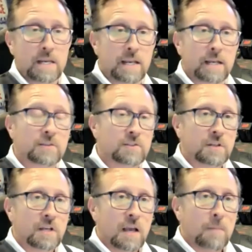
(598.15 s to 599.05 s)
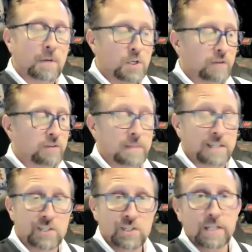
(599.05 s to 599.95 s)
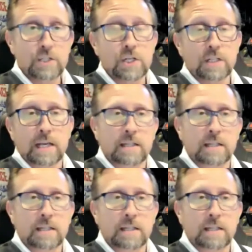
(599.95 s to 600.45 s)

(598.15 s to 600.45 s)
yes, but you have to be stitching that.